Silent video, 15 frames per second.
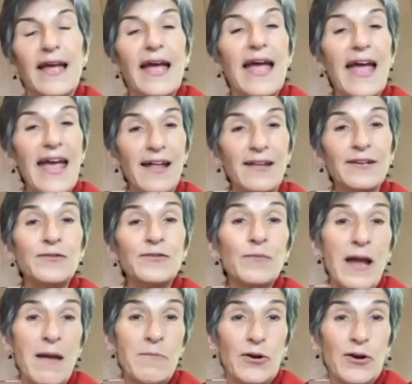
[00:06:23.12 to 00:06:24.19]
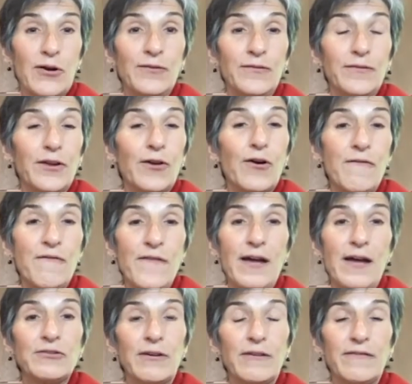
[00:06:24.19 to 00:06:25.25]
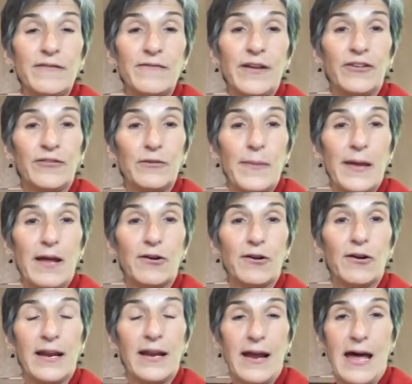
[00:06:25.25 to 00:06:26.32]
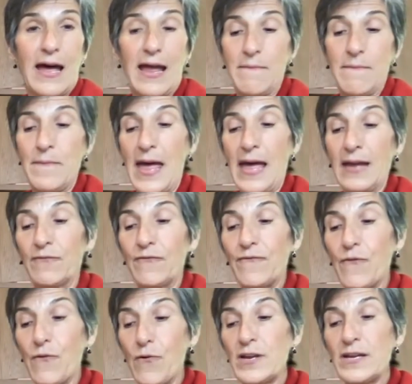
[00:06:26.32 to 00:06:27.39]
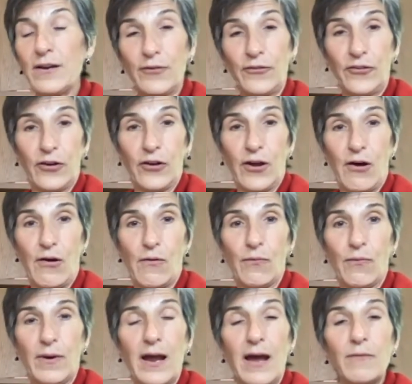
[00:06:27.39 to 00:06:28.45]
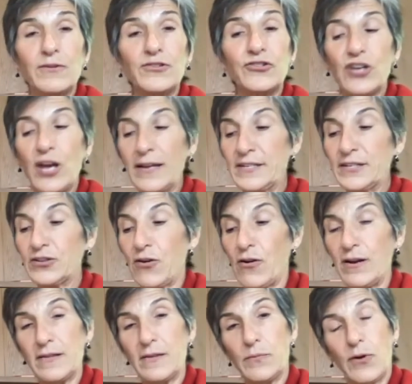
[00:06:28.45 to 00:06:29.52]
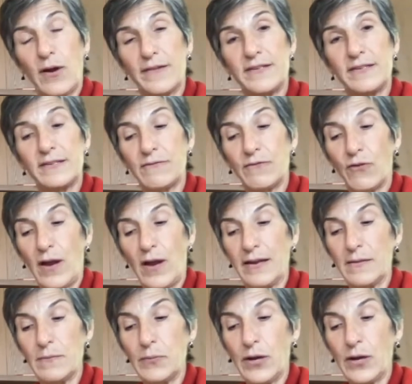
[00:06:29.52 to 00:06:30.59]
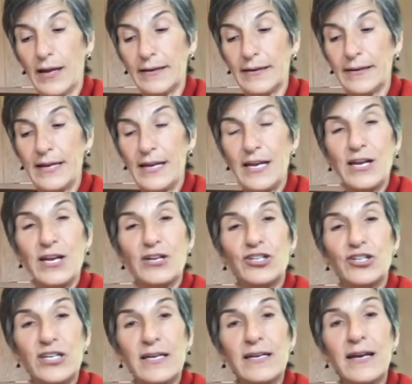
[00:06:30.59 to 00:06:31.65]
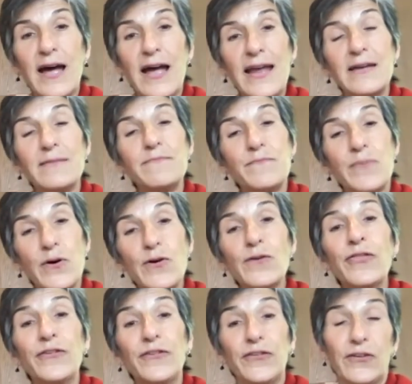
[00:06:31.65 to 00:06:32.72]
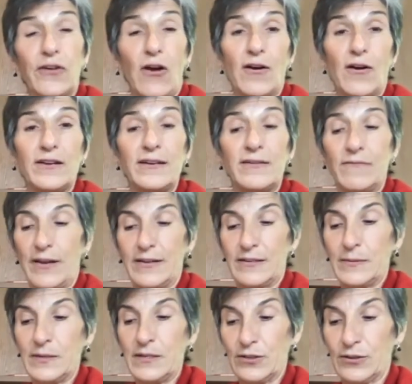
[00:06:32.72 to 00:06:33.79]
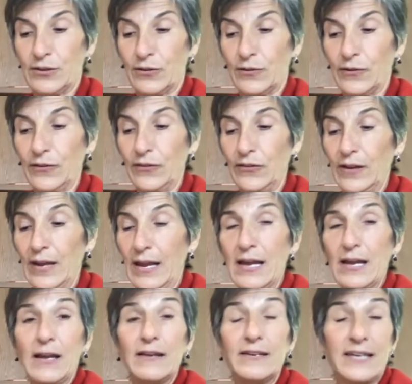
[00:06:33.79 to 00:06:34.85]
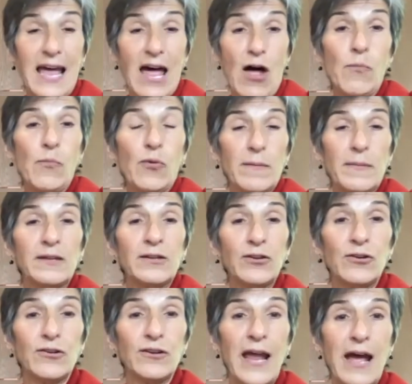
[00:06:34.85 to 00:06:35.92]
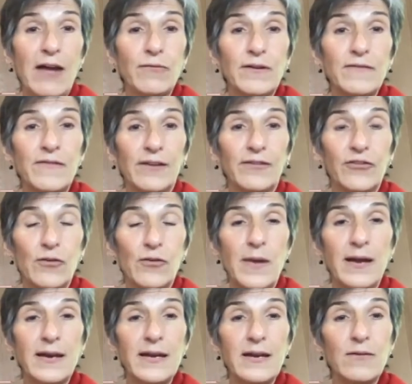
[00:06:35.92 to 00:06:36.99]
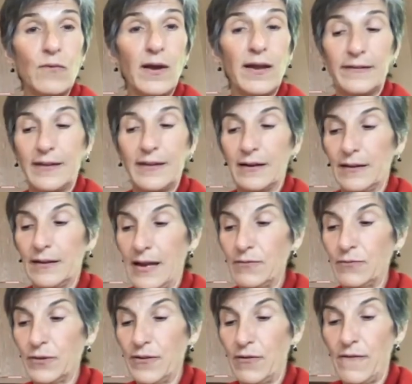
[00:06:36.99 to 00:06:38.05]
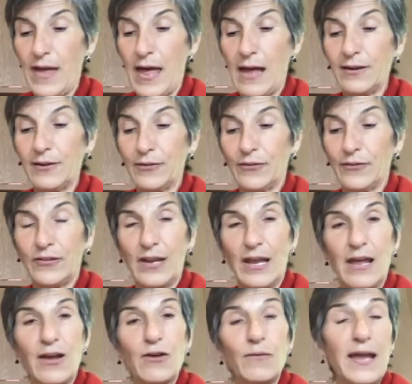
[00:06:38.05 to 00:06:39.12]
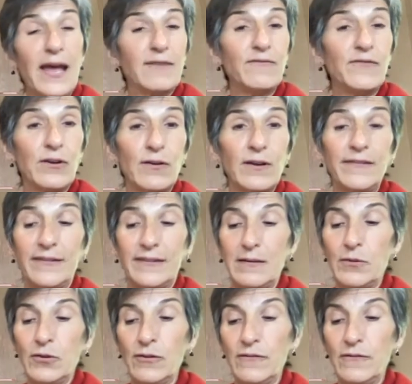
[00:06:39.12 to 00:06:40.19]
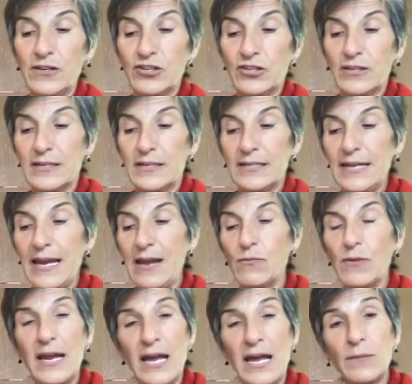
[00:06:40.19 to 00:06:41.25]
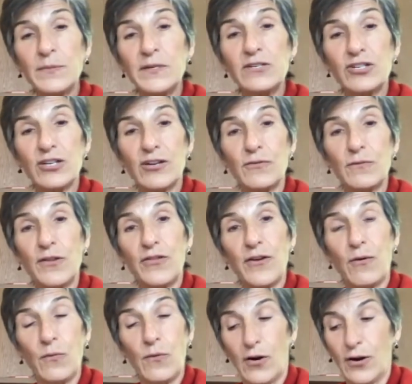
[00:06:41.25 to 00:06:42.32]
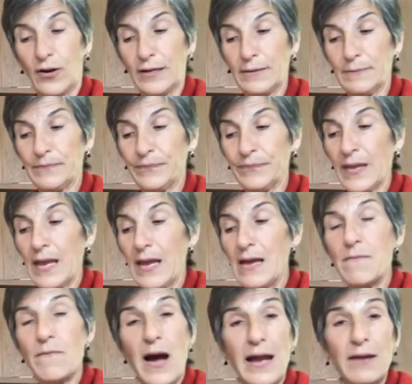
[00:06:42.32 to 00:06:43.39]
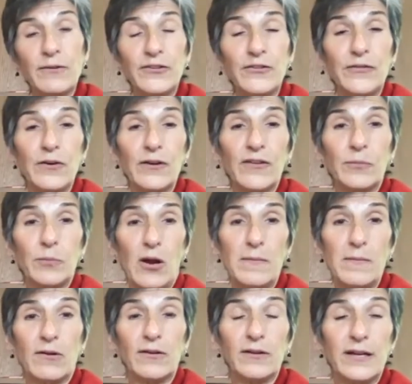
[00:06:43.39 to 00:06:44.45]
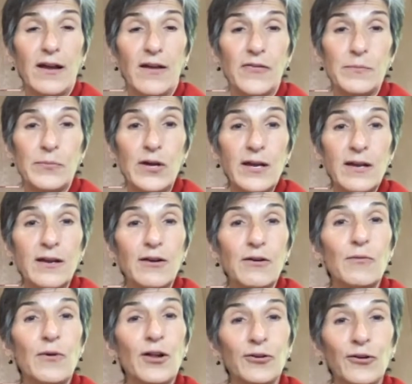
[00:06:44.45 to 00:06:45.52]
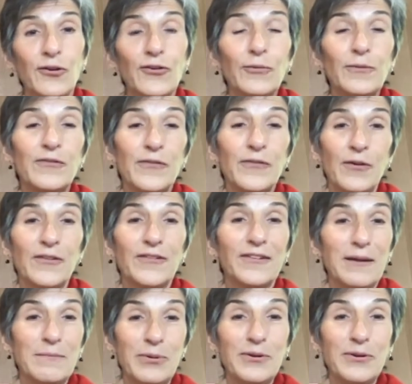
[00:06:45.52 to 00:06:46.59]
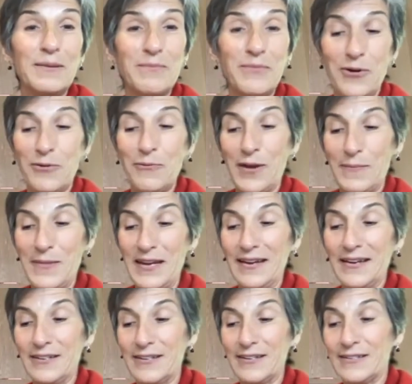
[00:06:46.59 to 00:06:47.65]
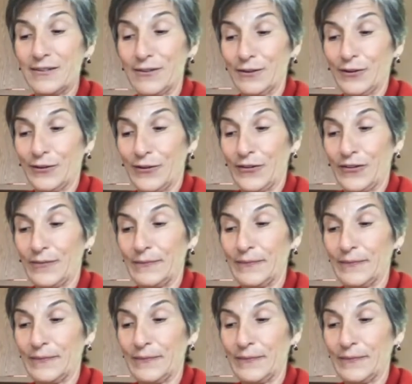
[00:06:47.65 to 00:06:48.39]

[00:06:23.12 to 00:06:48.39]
Ellen Remmer, the co-founder of Invest for Better, and I met 4 years ago when I was just starting the process of writing the book. She and I had both started investment circles to help women learn how to invest their money in ways that aligned with their values. We had very similar visions and we helped each other with our work. Mine was focused primarily on the book, while hers was focused on putting more women into circles.